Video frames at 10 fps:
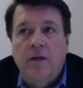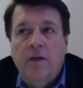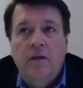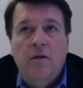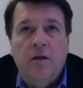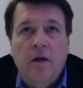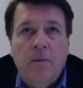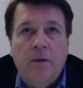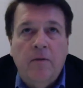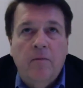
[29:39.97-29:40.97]
look,
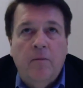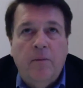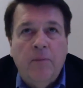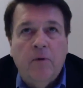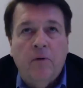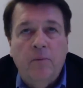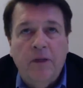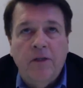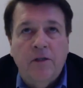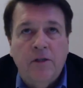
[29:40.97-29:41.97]

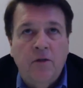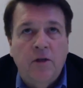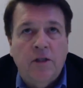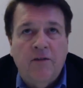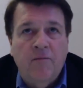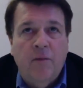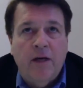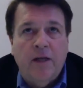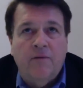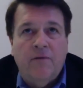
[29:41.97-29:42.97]
business units have
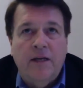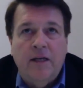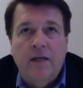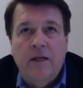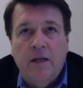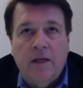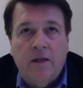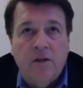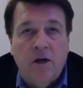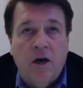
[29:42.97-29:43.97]
money if they need like
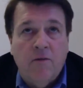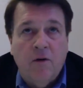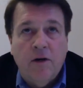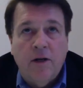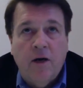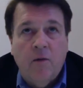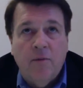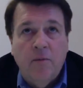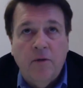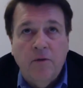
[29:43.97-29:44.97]
software to help
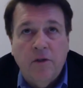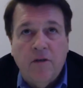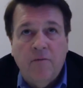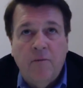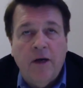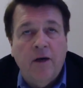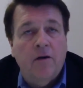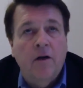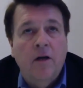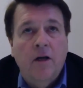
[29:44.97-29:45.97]
them do stuff better.
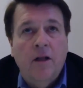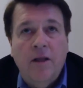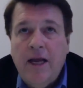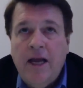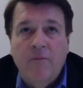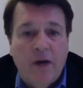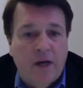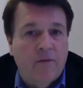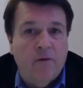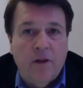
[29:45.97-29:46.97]
They have
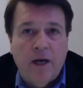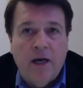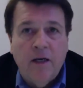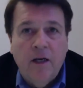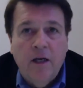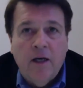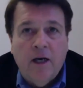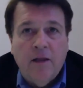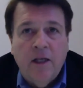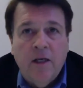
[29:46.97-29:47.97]
money for that. I
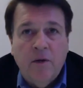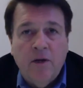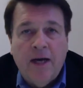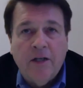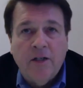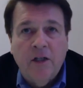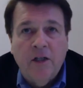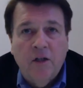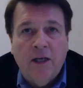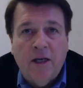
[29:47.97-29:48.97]
think when you actually
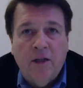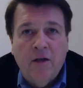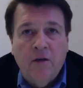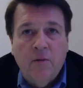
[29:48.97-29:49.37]
look at all